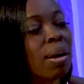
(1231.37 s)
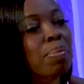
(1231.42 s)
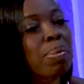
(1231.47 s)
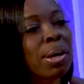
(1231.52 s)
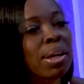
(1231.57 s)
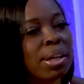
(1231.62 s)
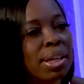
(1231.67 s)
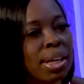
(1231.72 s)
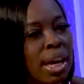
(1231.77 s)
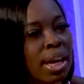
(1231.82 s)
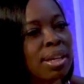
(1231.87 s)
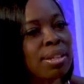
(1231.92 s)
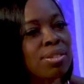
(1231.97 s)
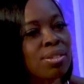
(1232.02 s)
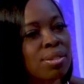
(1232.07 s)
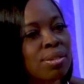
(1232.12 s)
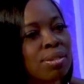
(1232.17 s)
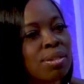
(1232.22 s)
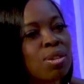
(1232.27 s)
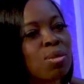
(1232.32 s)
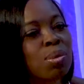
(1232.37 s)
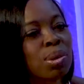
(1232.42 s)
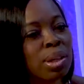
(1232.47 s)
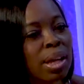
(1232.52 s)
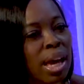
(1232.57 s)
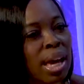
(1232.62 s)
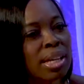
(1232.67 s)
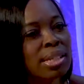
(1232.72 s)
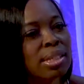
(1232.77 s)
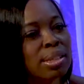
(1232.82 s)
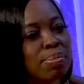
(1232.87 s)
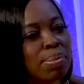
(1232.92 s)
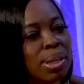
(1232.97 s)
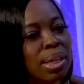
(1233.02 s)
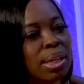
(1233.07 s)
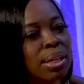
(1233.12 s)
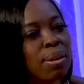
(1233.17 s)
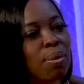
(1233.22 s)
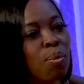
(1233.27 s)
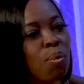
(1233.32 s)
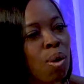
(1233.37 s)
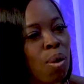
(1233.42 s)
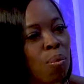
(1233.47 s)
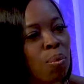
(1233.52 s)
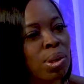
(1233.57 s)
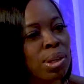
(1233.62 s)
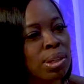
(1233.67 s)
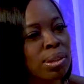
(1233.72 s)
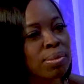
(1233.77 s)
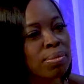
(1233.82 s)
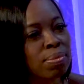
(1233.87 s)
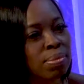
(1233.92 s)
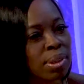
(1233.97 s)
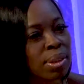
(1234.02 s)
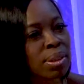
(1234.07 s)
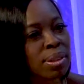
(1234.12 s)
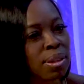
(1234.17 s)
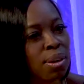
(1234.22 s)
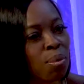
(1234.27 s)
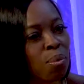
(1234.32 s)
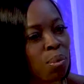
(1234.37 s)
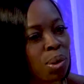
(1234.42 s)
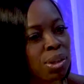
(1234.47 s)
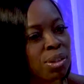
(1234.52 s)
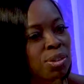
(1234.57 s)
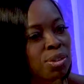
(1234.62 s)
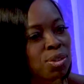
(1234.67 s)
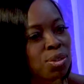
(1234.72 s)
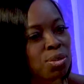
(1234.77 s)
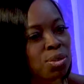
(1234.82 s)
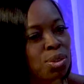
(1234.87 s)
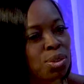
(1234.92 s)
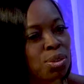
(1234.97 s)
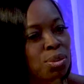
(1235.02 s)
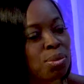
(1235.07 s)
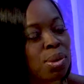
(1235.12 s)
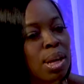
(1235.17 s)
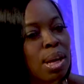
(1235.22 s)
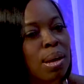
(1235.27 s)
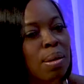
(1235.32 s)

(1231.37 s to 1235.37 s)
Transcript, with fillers: upon occasion you will ask me what we, what you know, what did you do?